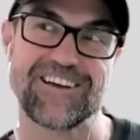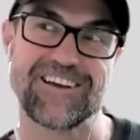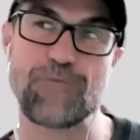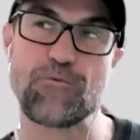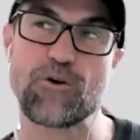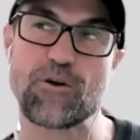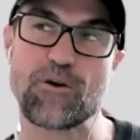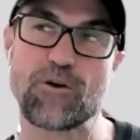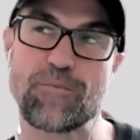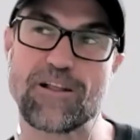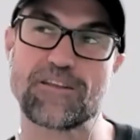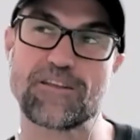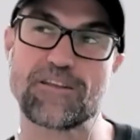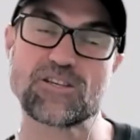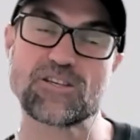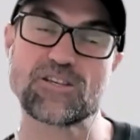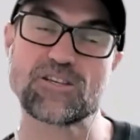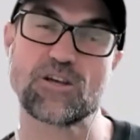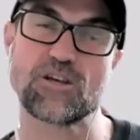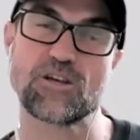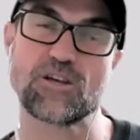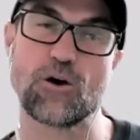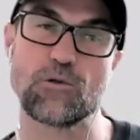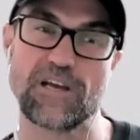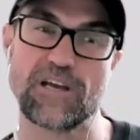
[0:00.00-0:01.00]
and what about
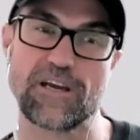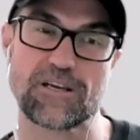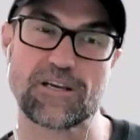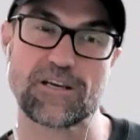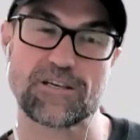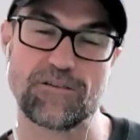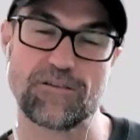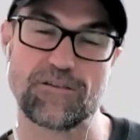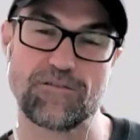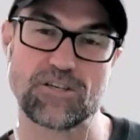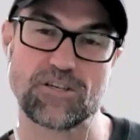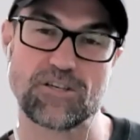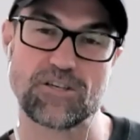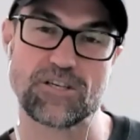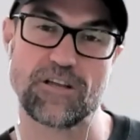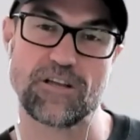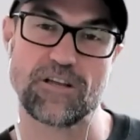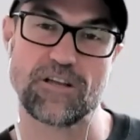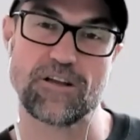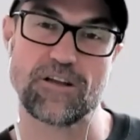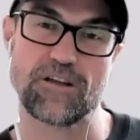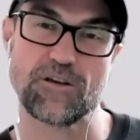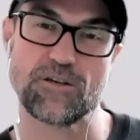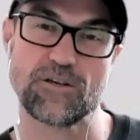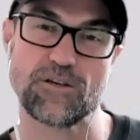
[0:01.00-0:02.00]
like the salt licks? Have you
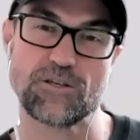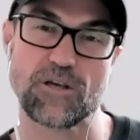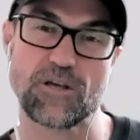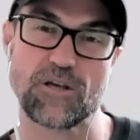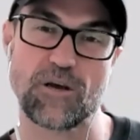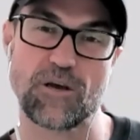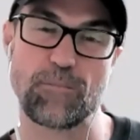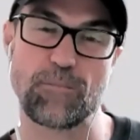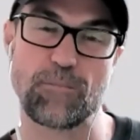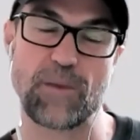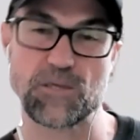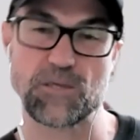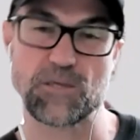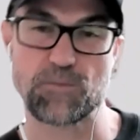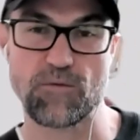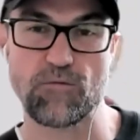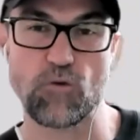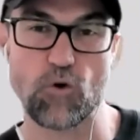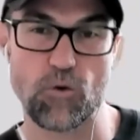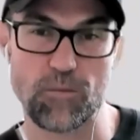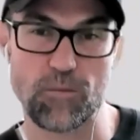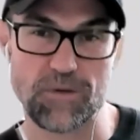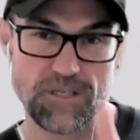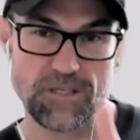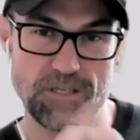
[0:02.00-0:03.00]
seen those? Like base
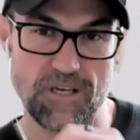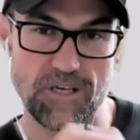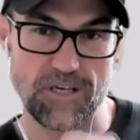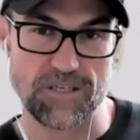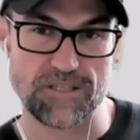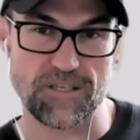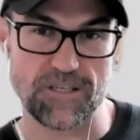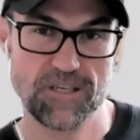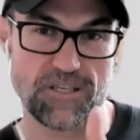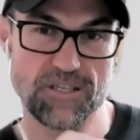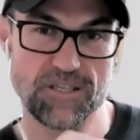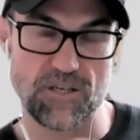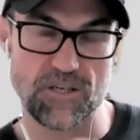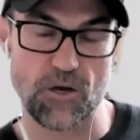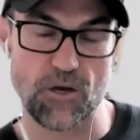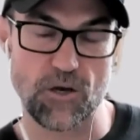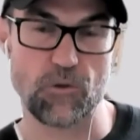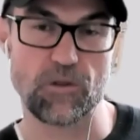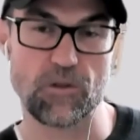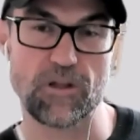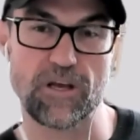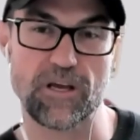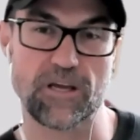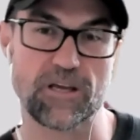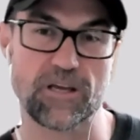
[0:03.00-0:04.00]
performance does this
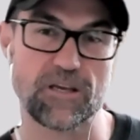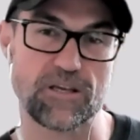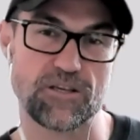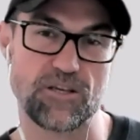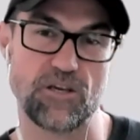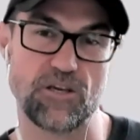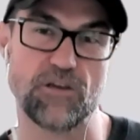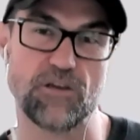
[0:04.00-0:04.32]
salt lick.